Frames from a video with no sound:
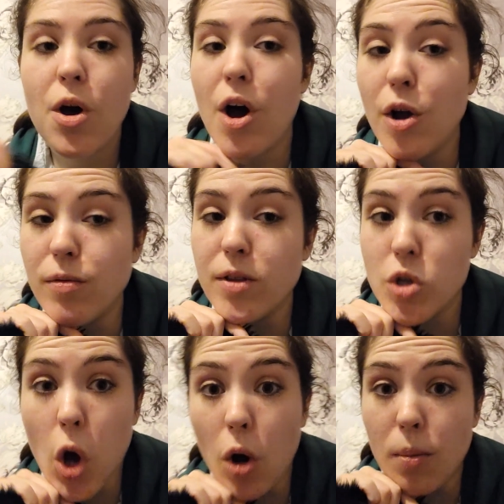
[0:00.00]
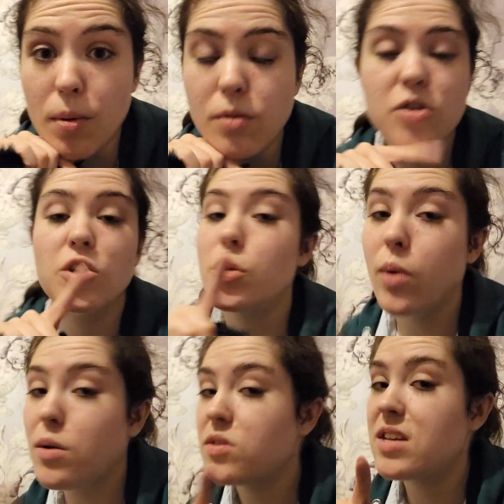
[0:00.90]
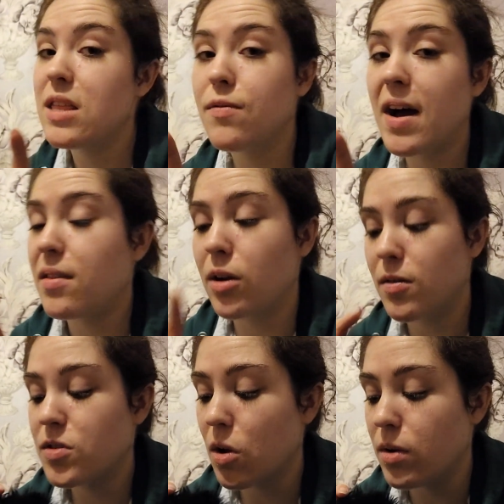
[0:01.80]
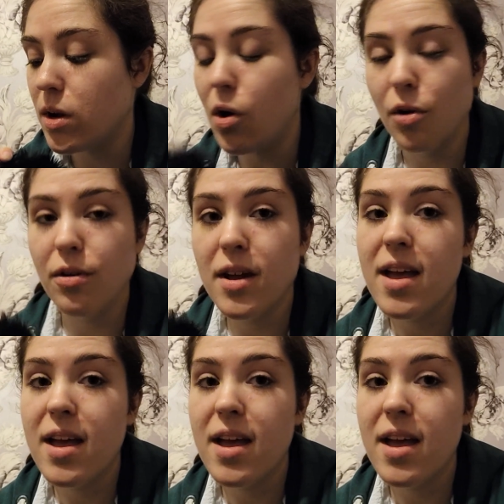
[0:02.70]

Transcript: over the top so you won't see the fact that I've sewn it on,